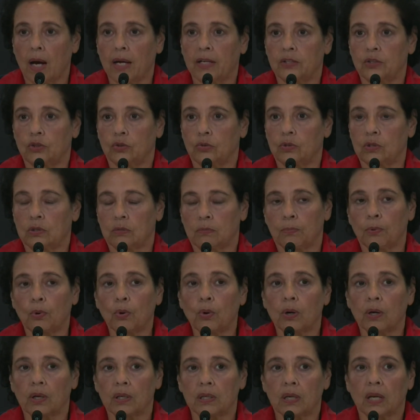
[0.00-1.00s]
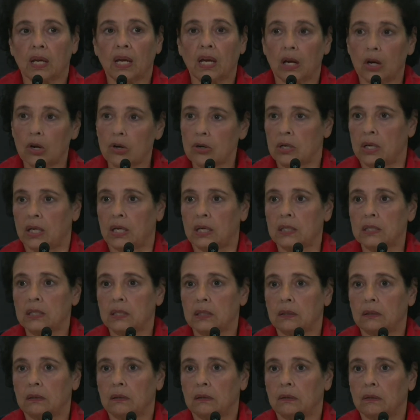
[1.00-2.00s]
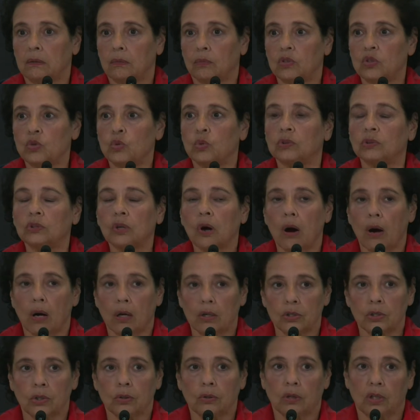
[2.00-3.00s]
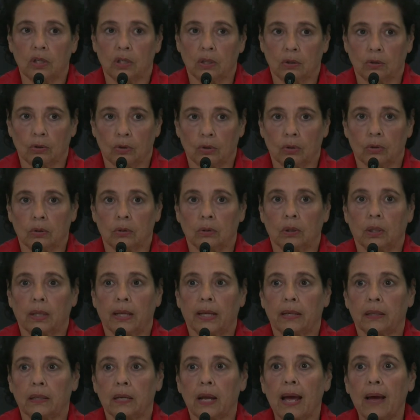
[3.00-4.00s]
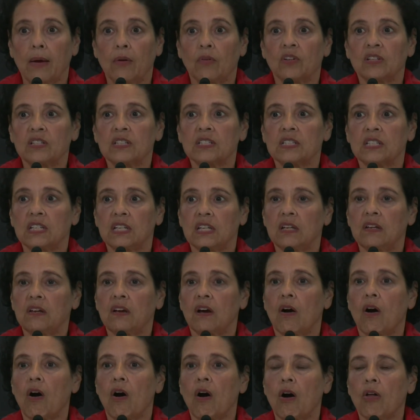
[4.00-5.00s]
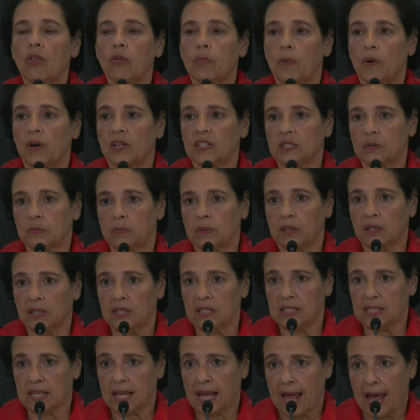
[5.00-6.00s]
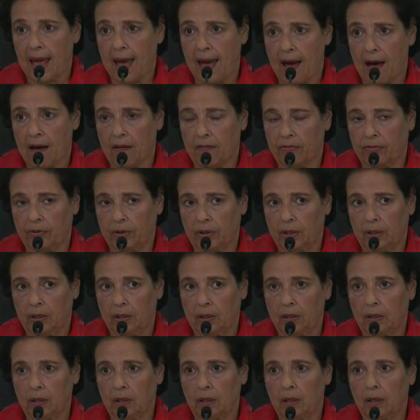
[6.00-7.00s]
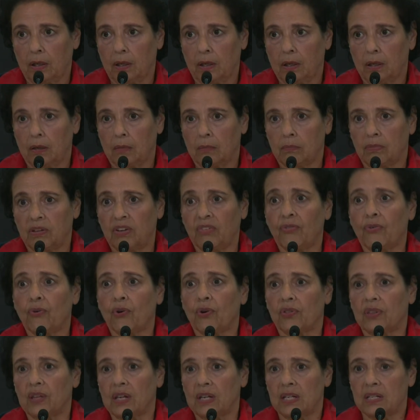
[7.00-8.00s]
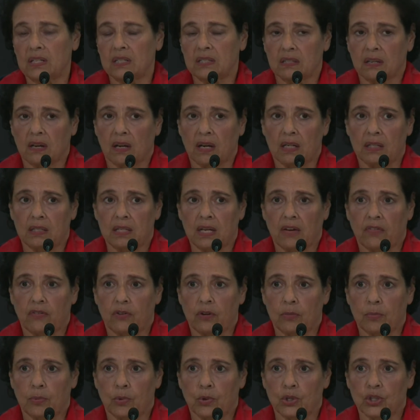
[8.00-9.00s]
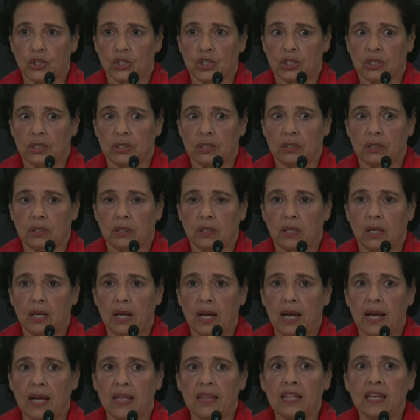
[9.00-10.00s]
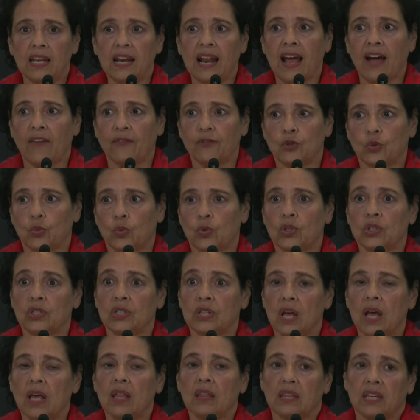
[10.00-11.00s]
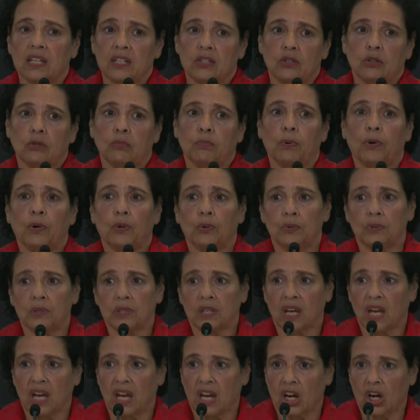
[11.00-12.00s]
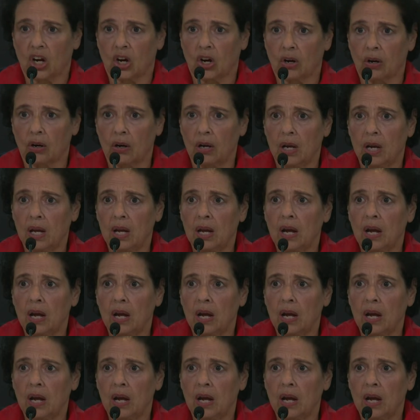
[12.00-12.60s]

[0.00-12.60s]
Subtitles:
I do support CareNet, which will talk to the young girl and see all the possibilities they have before they decide to have an abortion. And then afterwards, they do post-care.